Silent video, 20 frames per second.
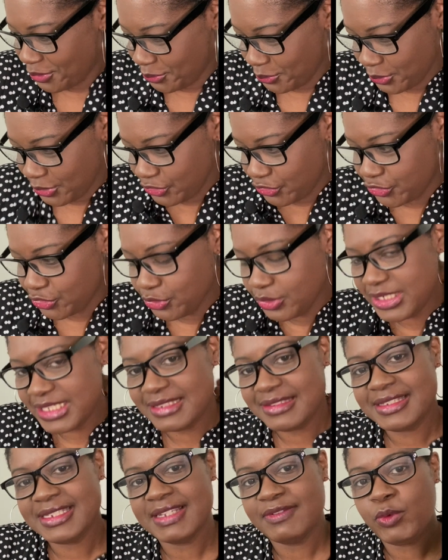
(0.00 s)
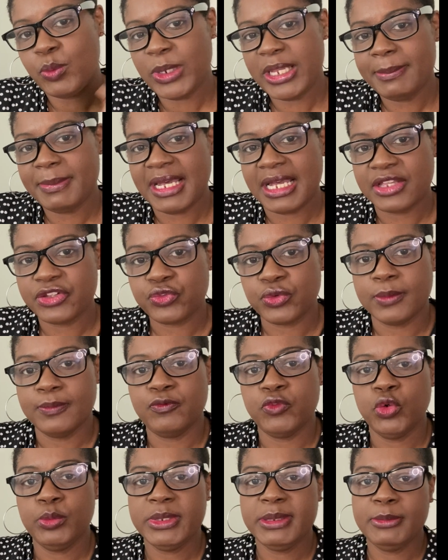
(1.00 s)
on to this giveaway box from
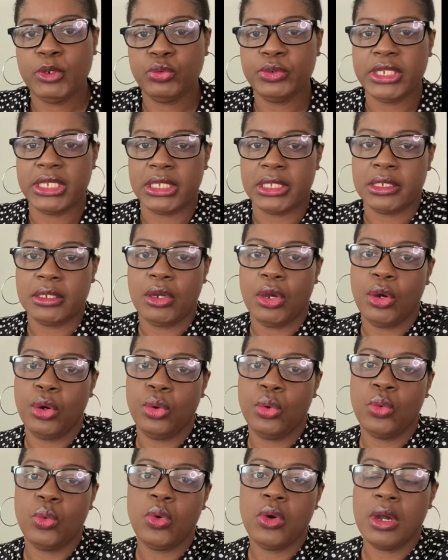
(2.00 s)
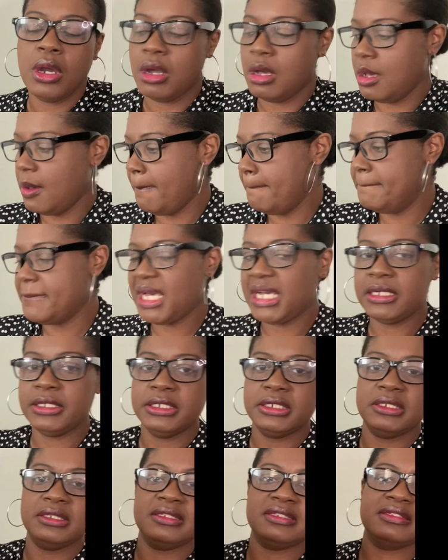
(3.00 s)
Funmi Monet. Oh my
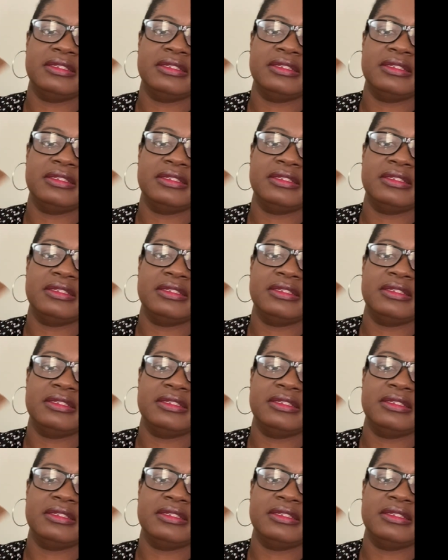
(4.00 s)
goodness.